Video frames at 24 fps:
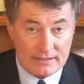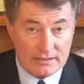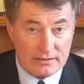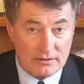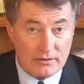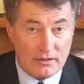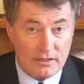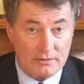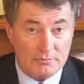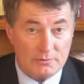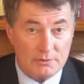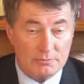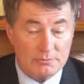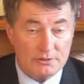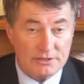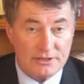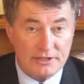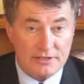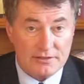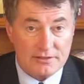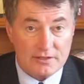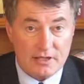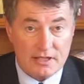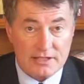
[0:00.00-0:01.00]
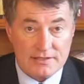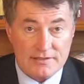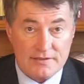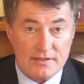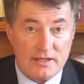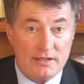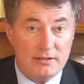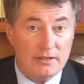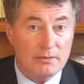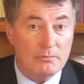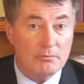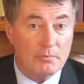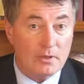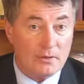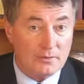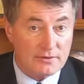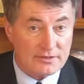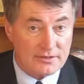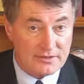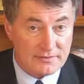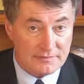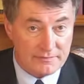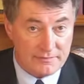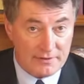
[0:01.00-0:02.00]
in automobile exhaust than in
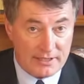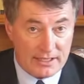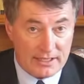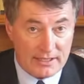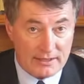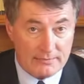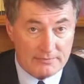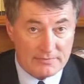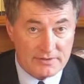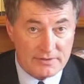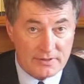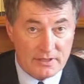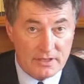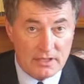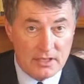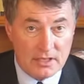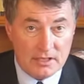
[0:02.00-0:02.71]
most flames